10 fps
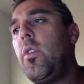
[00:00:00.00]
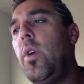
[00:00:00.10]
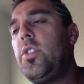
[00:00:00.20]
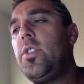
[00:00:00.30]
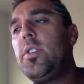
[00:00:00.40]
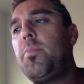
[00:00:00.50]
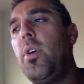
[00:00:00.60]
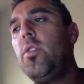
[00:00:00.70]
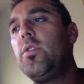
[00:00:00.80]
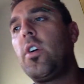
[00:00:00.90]
question is
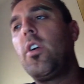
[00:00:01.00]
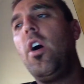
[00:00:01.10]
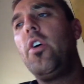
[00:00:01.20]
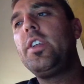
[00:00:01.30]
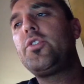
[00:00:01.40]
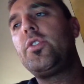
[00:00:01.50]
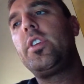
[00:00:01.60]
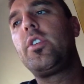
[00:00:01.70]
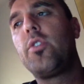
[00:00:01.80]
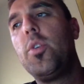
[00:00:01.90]
posed, are all
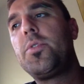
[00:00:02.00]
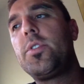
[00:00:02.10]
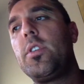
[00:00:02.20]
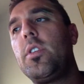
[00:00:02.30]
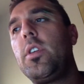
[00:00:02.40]
interested groups